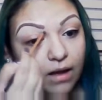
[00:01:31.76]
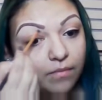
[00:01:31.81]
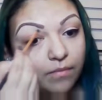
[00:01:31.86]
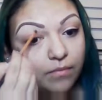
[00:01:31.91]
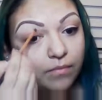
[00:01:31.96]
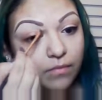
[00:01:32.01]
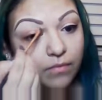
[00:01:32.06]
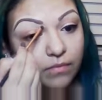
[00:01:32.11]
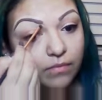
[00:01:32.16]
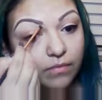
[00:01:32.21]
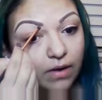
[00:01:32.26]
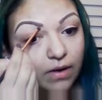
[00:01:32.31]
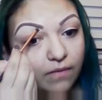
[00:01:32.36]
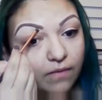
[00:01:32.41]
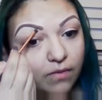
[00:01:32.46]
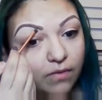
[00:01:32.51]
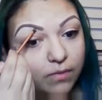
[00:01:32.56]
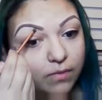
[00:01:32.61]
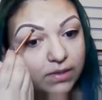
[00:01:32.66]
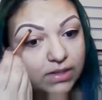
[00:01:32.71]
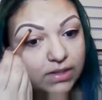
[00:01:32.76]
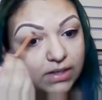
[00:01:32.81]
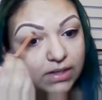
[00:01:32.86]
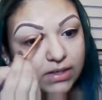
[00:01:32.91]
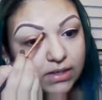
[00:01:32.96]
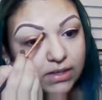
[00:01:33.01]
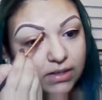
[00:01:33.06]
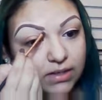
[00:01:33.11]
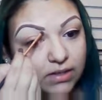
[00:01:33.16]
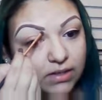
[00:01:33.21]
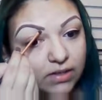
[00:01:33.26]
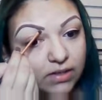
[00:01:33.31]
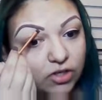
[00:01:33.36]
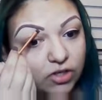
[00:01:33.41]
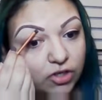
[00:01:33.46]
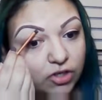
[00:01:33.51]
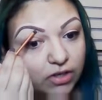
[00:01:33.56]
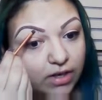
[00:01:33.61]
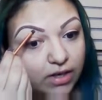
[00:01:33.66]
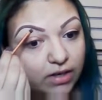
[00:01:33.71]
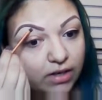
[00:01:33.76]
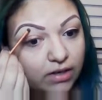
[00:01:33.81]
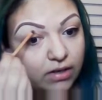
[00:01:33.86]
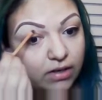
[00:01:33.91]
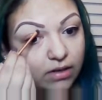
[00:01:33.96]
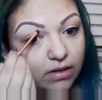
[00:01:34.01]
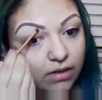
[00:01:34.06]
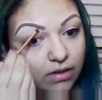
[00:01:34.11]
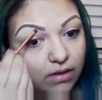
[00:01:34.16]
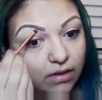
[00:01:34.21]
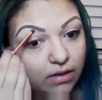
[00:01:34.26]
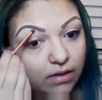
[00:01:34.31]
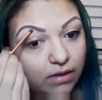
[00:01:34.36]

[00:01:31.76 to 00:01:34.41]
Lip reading: I never was into this trend,